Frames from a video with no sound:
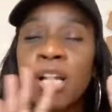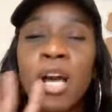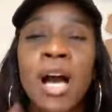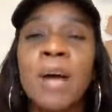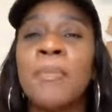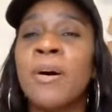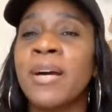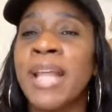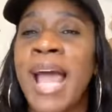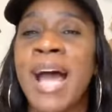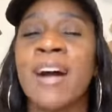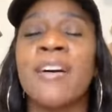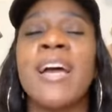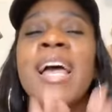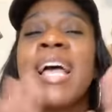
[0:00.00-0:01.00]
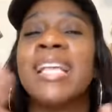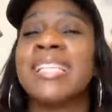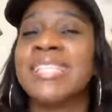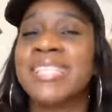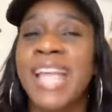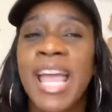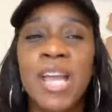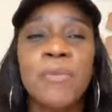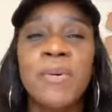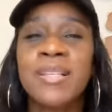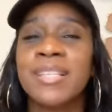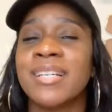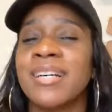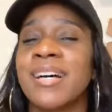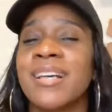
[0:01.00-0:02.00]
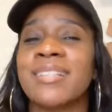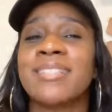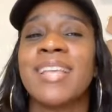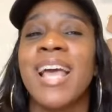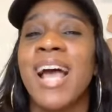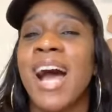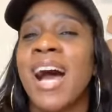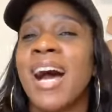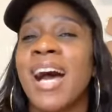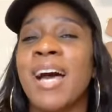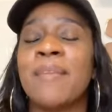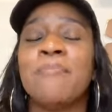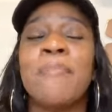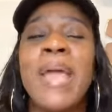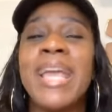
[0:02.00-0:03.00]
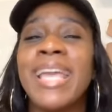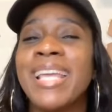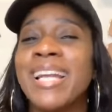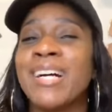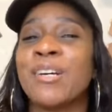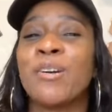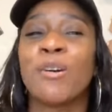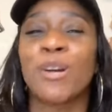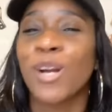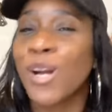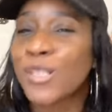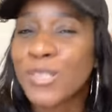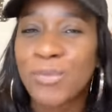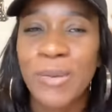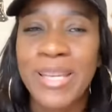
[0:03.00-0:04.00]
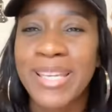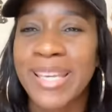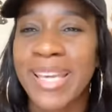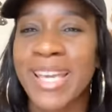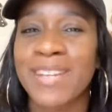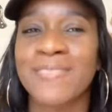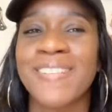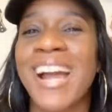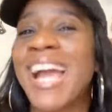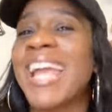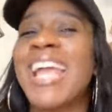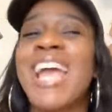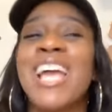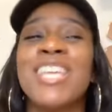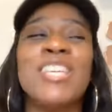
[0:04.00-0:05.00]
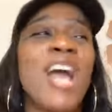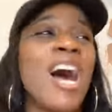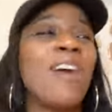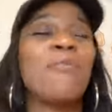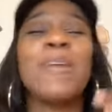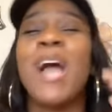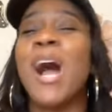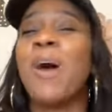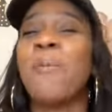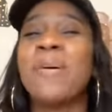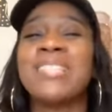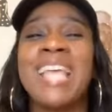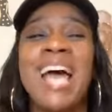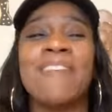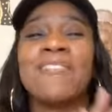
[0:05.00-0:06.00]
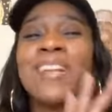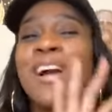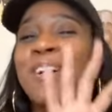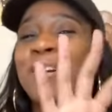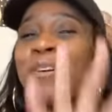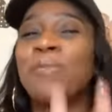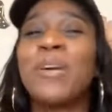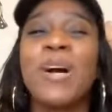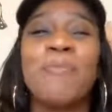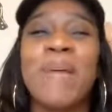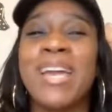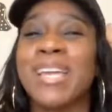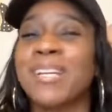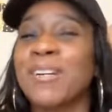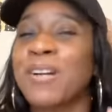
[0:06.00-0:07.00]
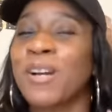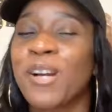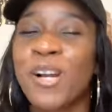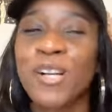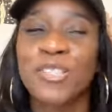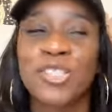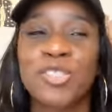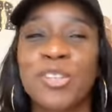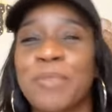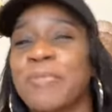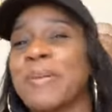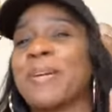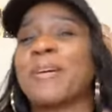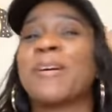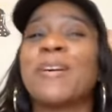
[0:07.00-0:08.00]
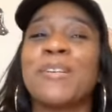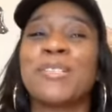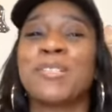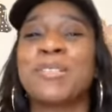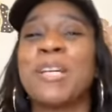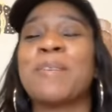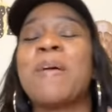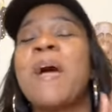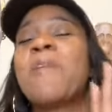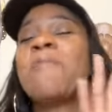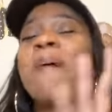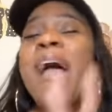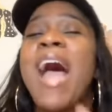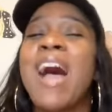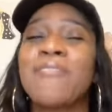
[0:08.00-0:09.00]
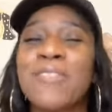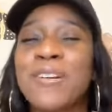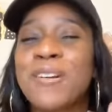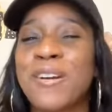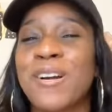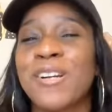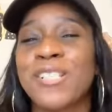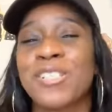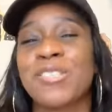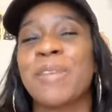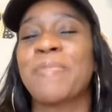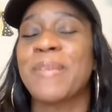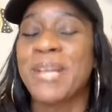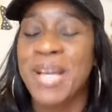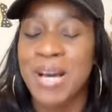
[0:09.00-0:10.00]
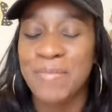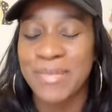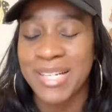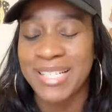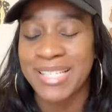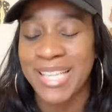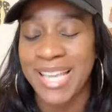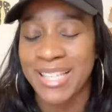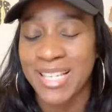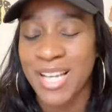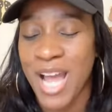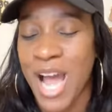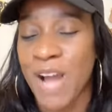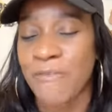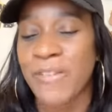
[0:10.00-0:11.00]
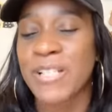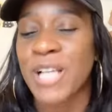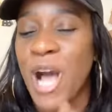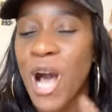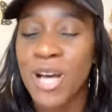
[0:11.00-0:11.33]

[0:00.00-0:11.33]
Come on out. Stay with us. Make it a girls' weekend, right? Y'all, we always have it. We're going to make it a girls' trip, a girls' trip. We'll have a girls' trip and come and attend the conference.